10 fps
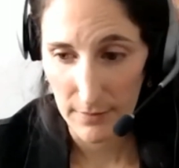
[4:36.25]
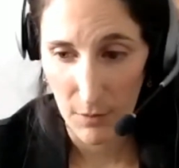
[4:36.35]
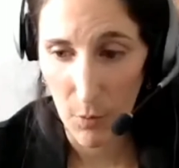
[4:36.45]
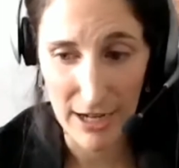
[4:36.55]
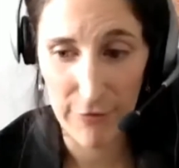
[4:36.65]

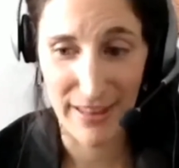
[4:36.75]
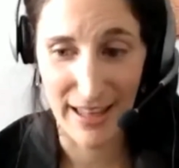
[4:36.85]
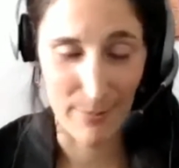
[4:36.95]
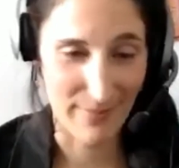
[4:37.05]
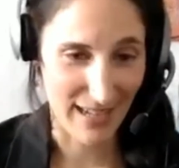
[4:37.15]
one of
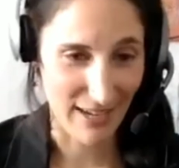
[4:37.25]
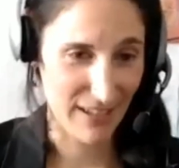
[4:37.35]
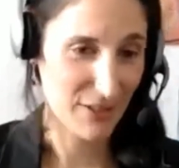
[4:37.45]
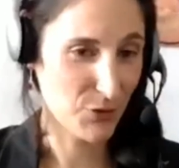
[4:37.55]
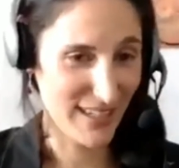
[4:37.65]
them, I've
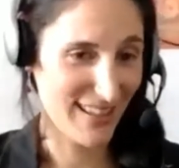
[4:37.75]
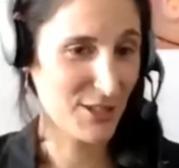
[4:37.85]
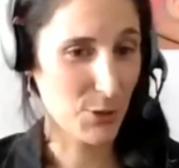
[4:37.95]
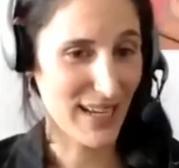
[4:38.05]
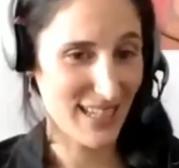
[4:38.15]
illustrated these
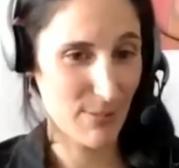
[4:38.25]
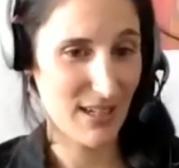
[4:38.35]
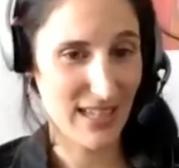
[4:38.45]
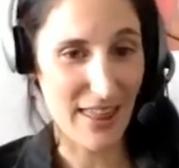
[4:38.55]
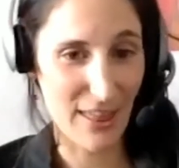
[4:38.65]
two cases
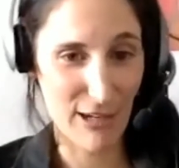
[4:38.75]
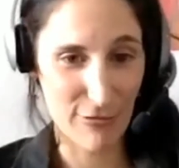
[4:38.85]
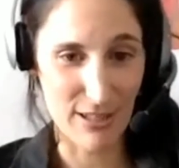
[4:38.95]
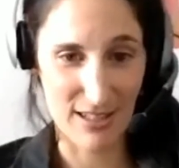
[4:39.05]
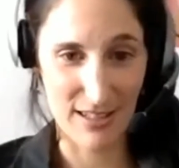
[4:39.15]
because I thought it
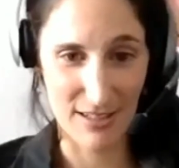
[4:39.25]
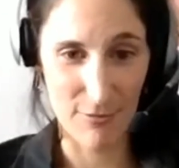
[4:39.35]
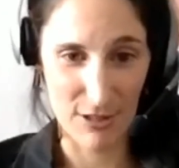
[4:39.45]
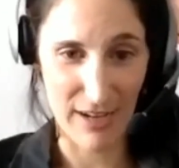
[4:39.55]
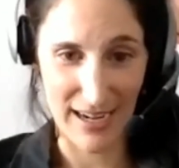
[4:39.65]

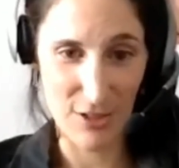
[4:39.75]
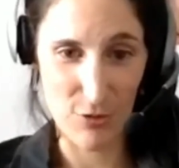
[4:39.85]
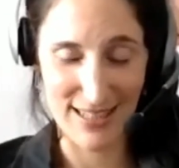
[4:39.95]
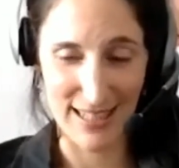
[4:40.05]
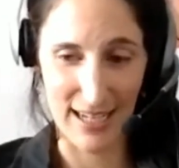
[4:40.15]
was very
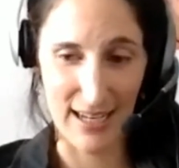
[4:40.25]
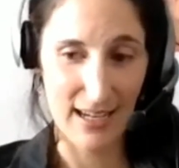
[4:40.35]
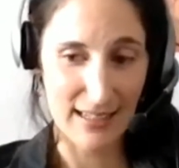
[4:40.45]
interesting.